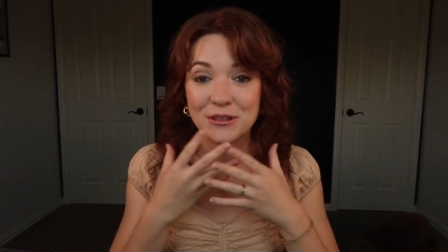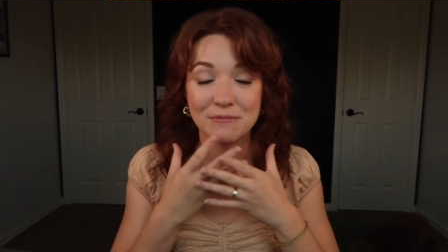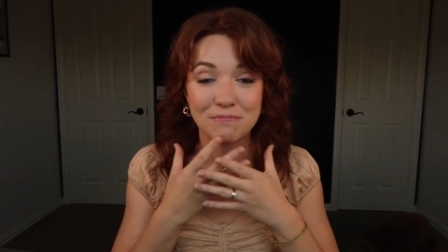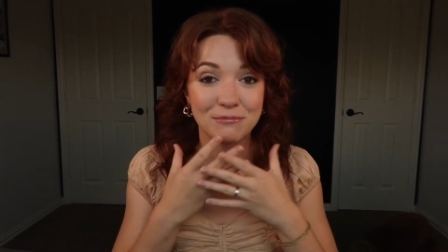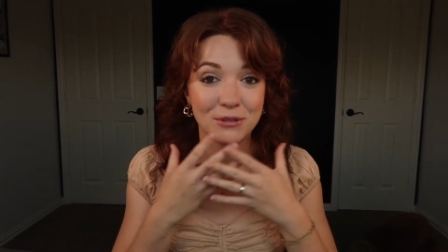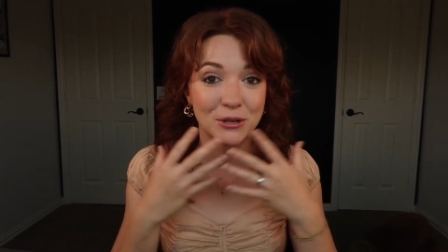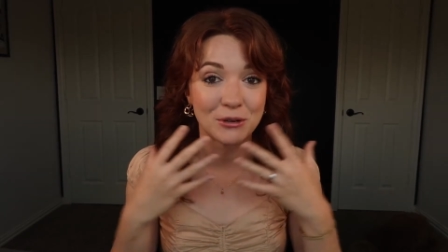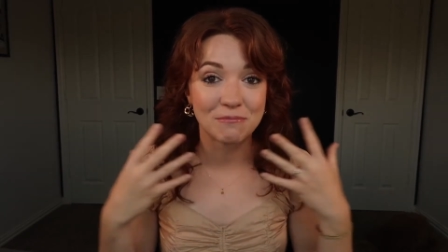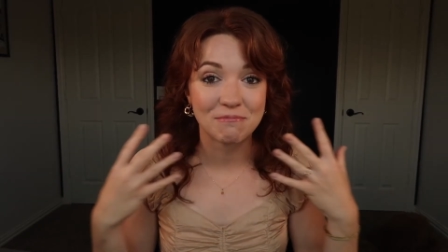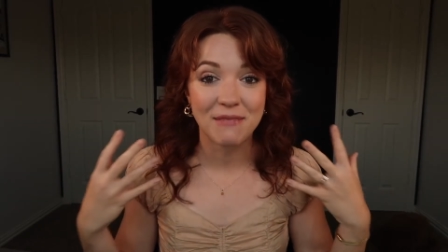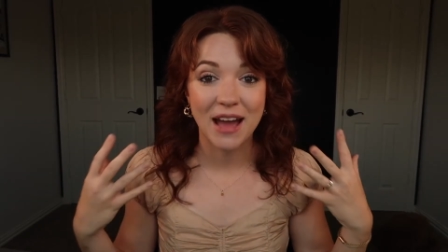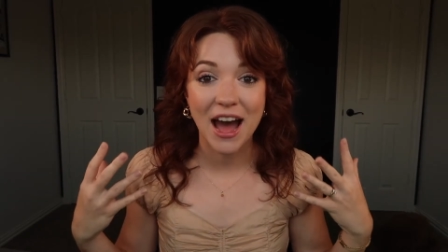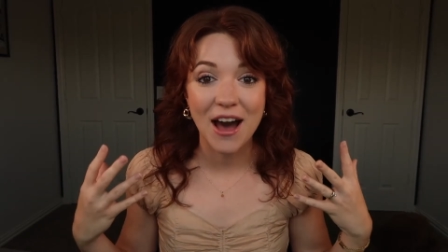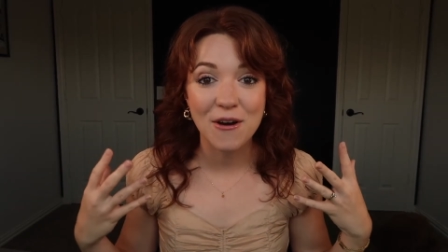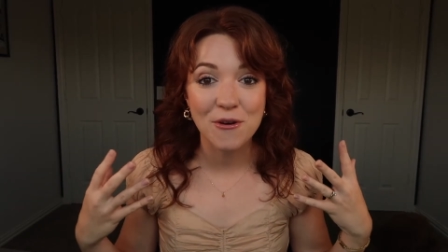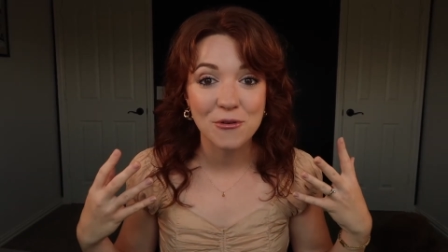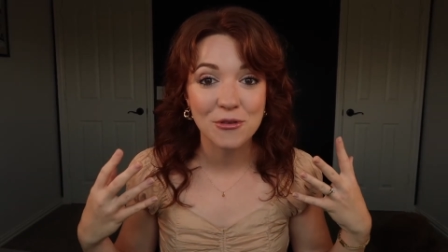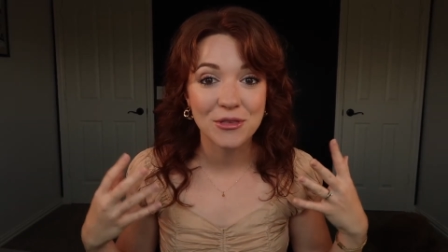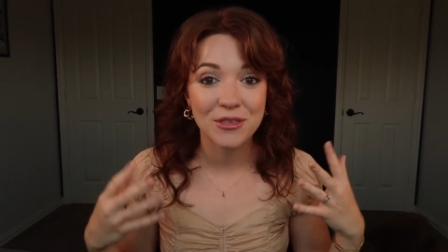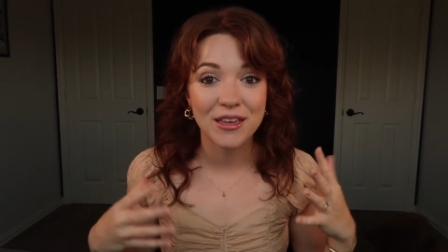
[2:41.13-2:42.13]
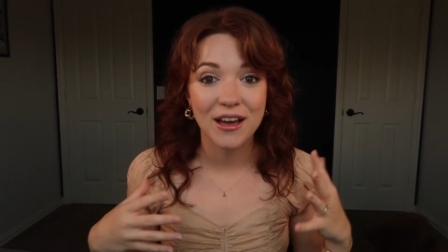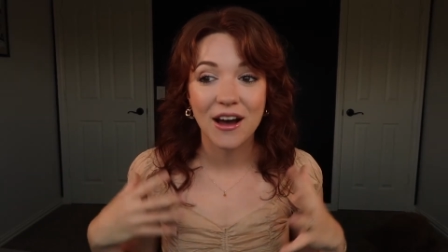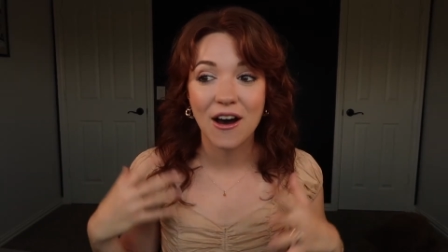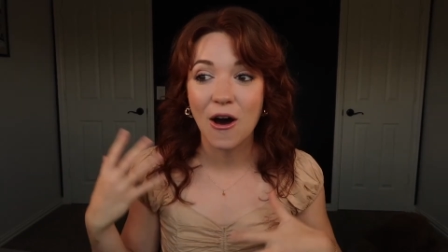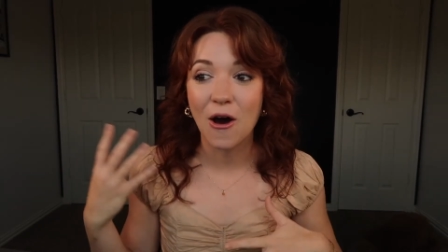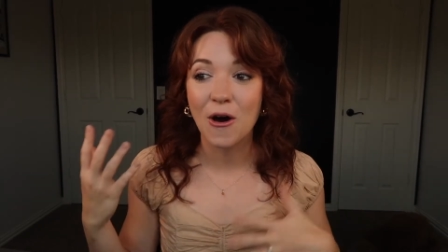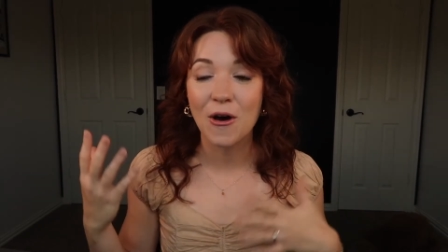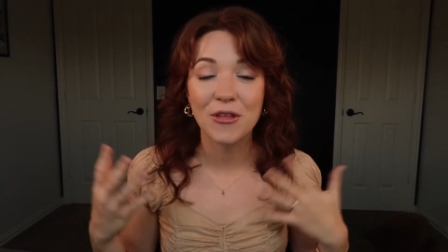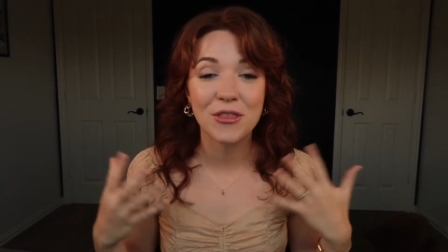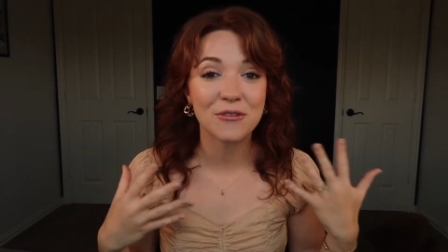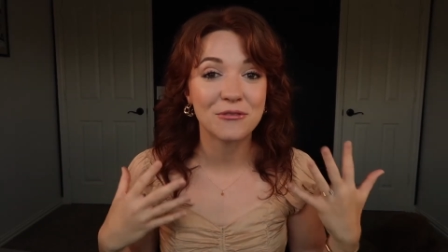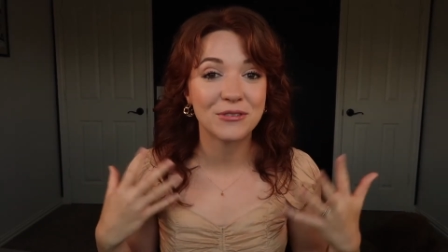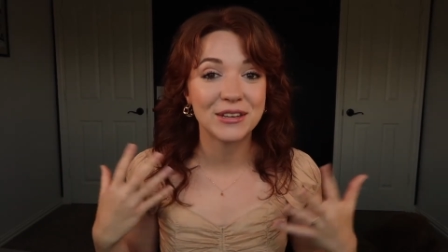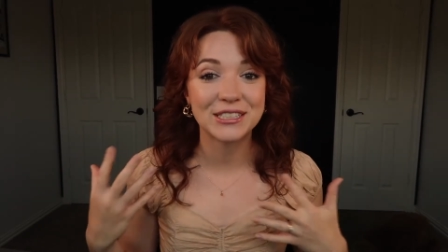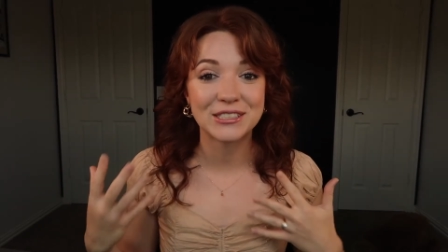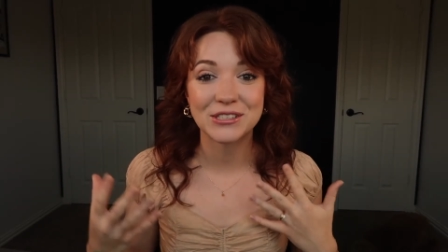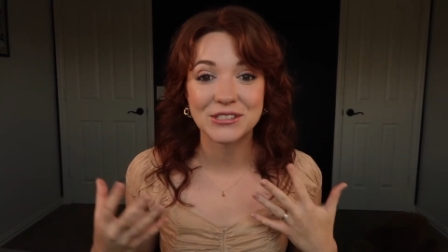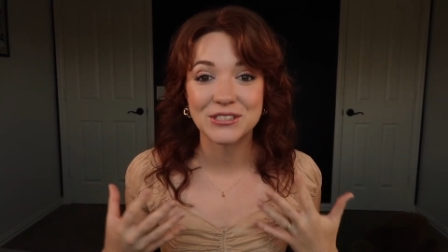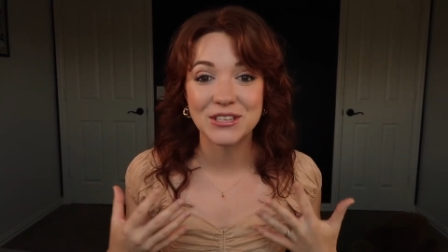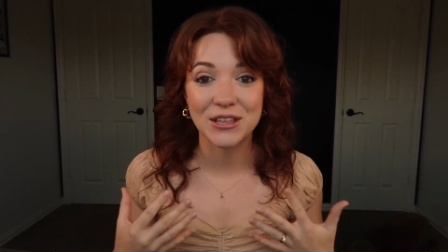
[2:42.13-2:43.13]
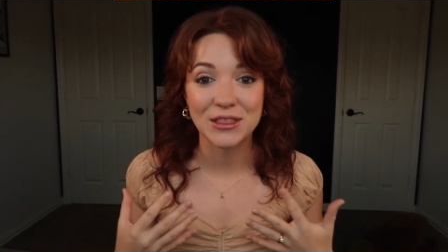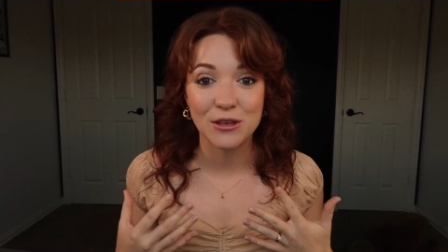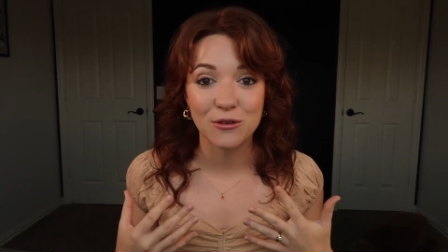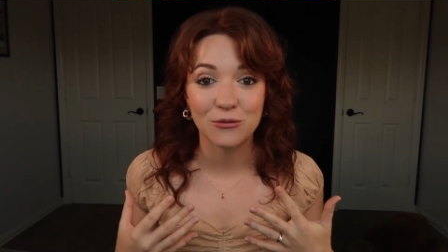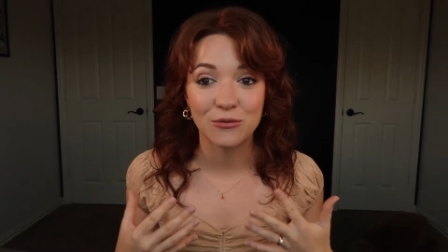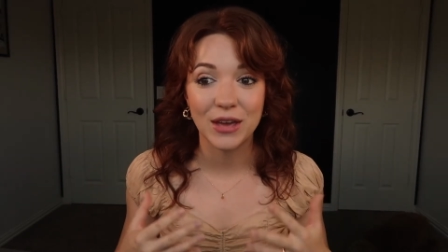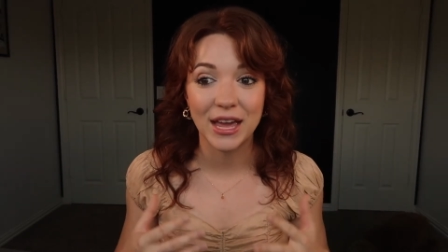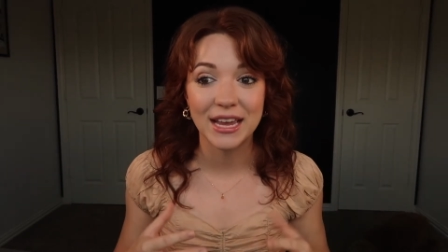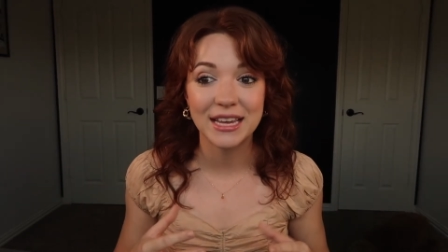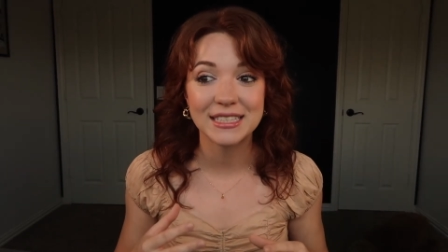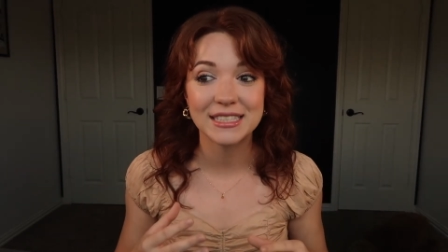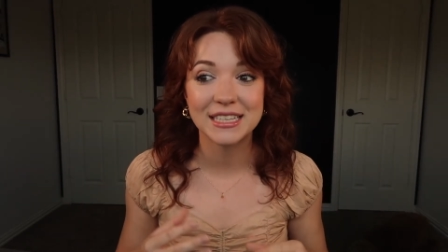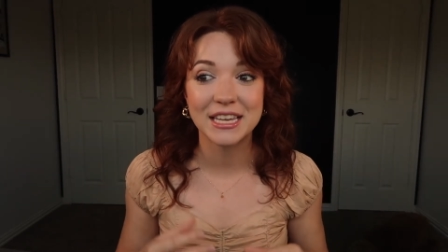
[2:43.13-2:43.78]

your mouth, all the features on the face